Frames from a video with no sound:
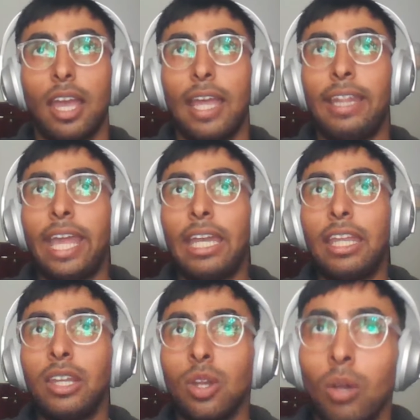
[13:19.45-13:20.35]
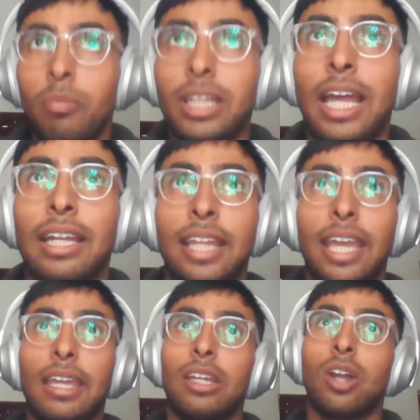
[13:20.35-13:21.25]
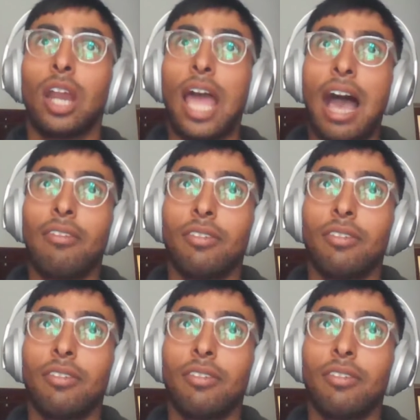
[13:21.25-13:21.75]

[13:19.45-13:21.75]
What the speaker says: And then he told me that they're gonna have